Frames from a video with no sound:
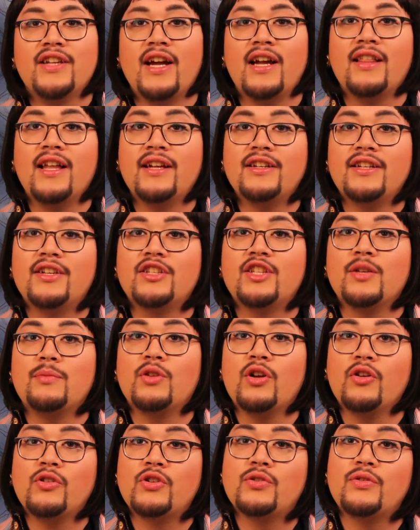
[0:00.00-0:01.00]
Dialectic
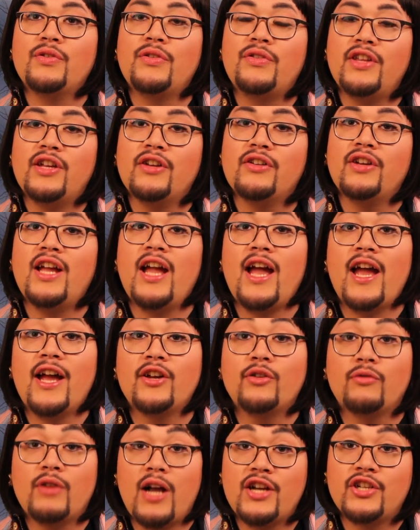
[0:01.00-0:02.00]
Subcultural Theory and
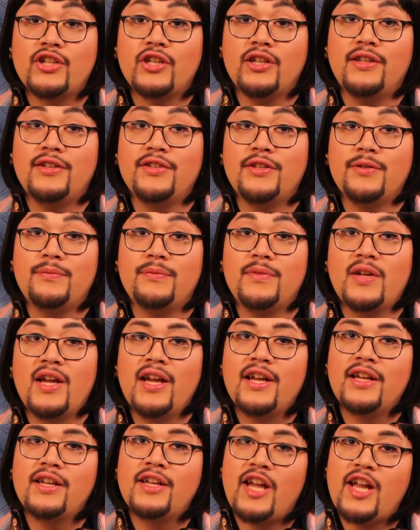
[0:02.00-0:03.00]
Rationalism,
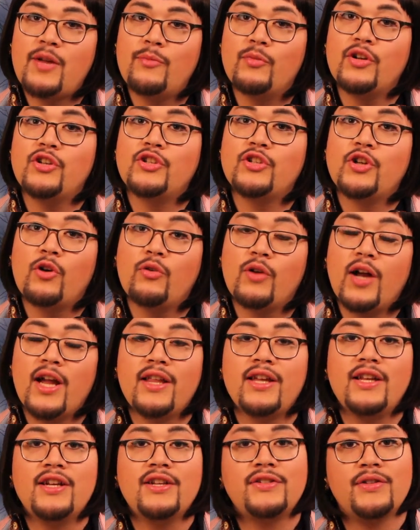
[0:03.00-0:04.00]
Cambridge,
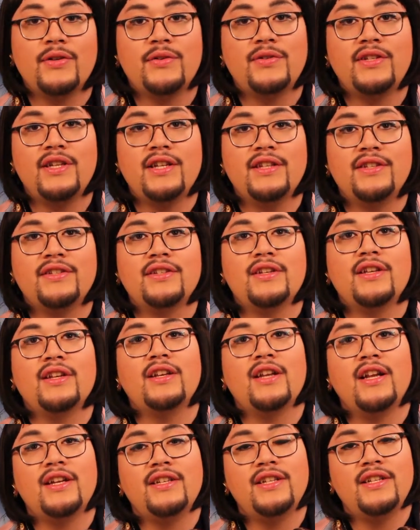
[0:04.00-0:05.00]
O'Reilly & Associates,
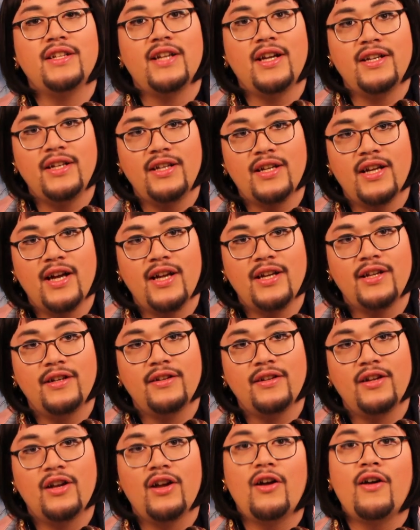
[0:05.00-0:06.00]

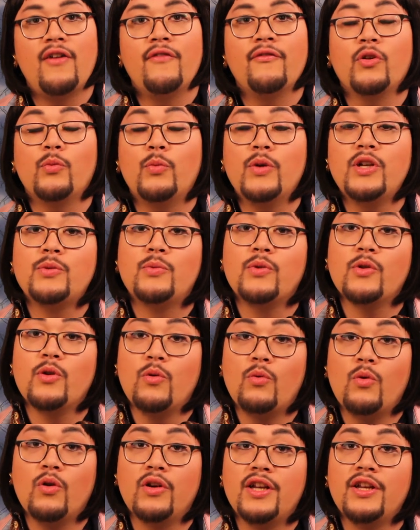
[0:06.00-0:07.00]
1999. For which we
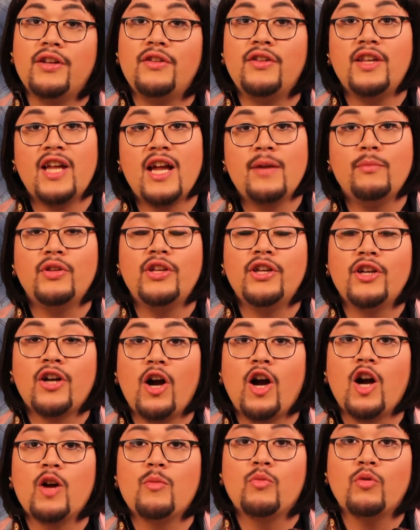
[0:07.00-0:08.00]
were awarded the
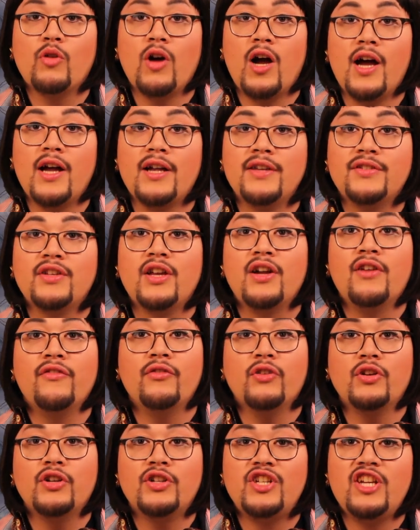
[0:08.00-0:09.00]
Emily Prize for
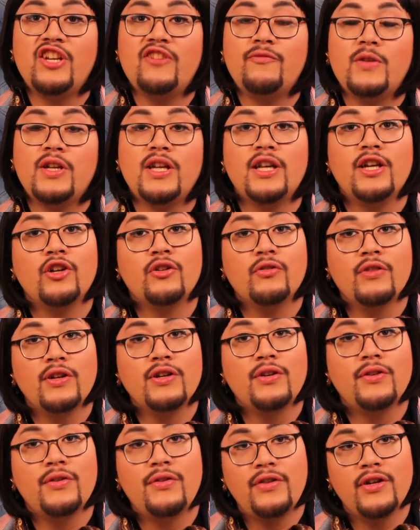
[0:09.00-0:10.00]
Achievement in
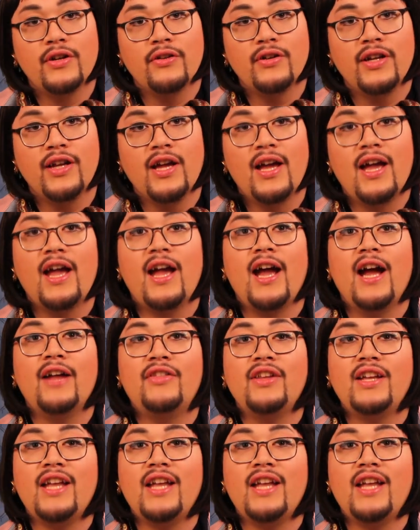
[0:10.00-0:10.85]
Critical Theory at the